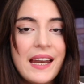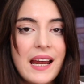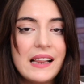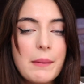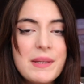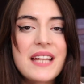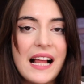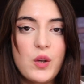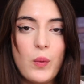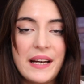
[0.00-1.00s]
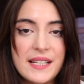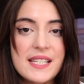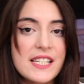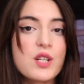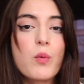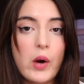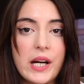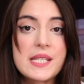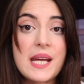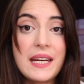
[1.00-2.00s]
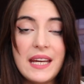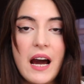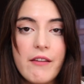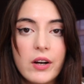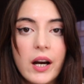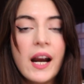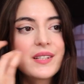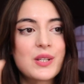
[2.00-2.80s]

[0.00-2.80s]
And let me tell you why this is the worst idea ever.